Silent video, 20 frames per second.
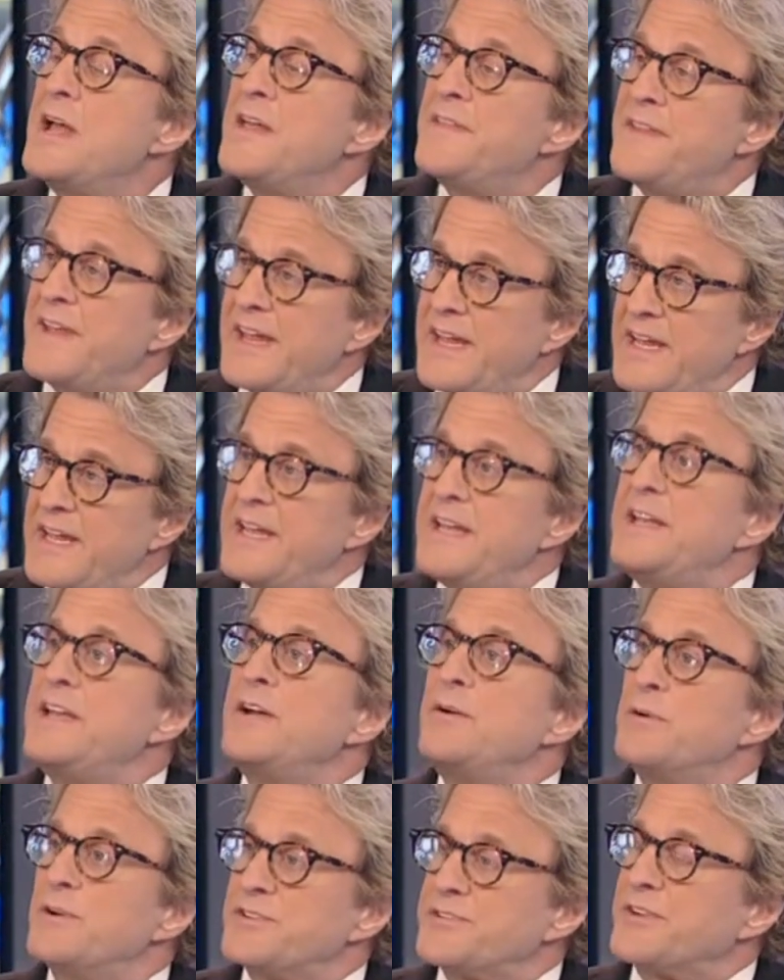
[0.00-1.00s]
The
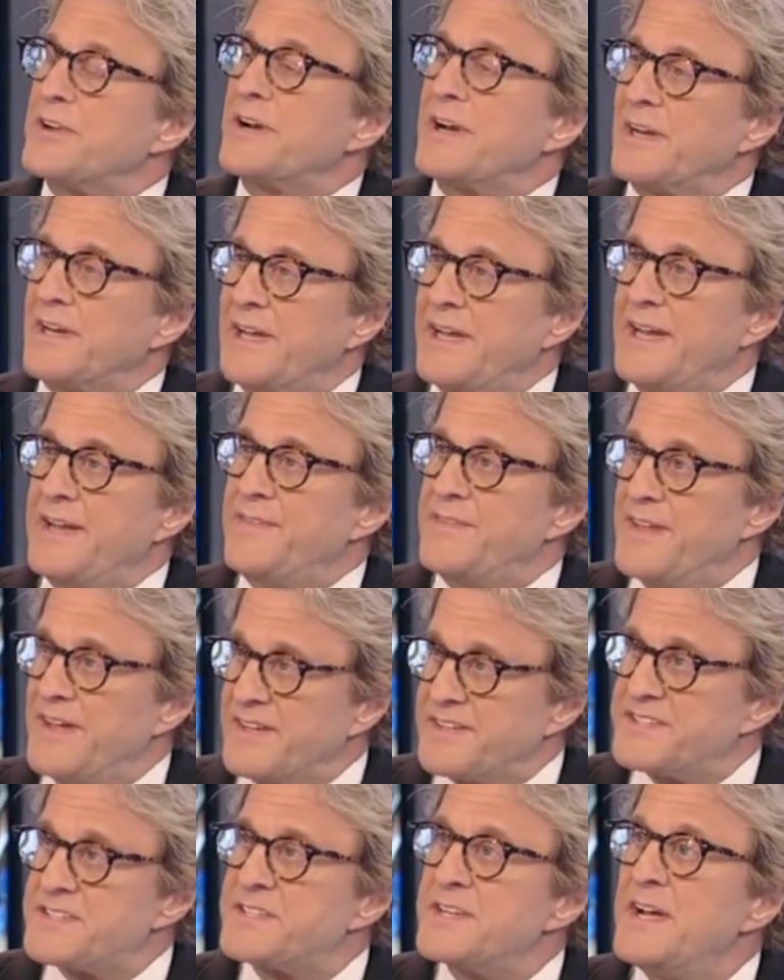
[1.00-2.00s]
EU is going to lead
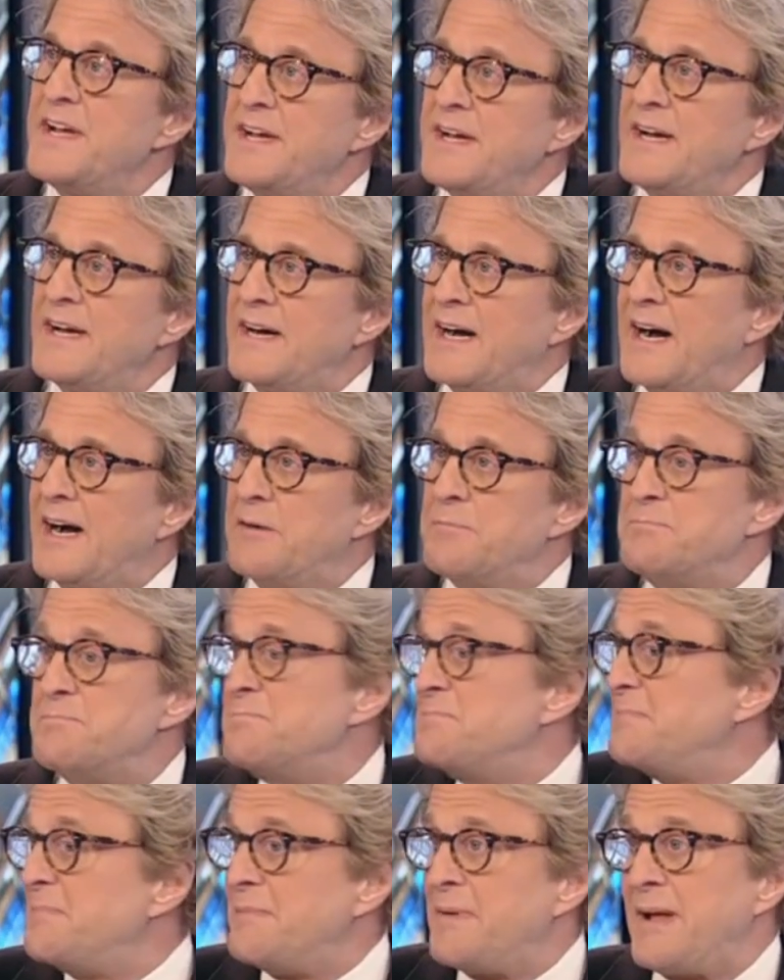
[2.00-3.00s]
this.
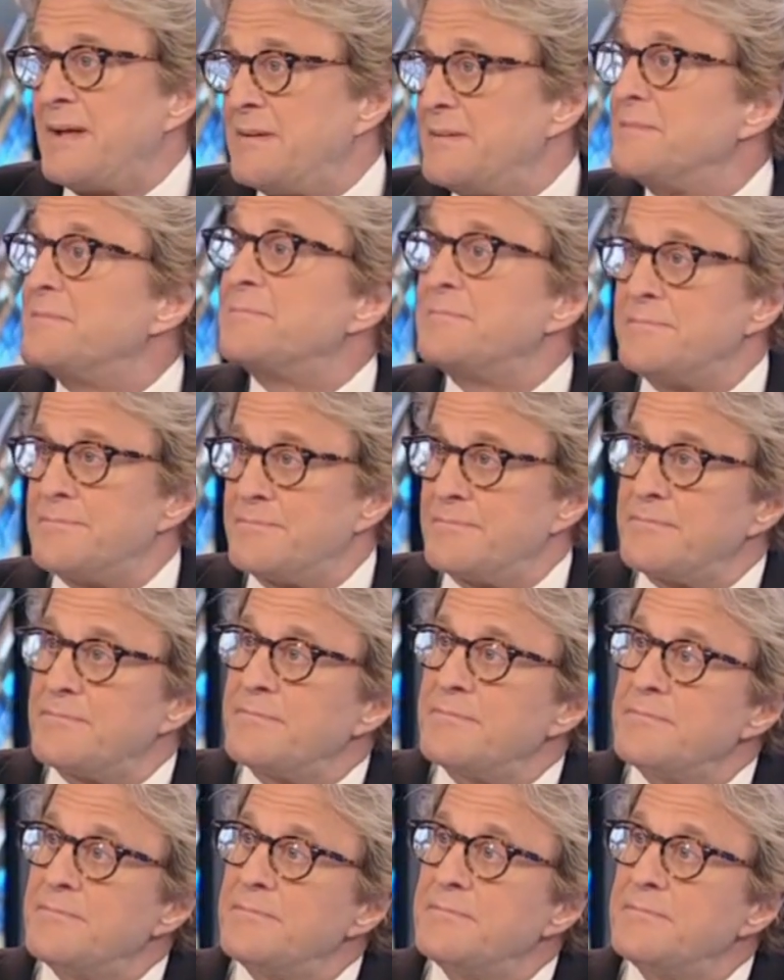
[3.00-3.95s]
Are you concerned then?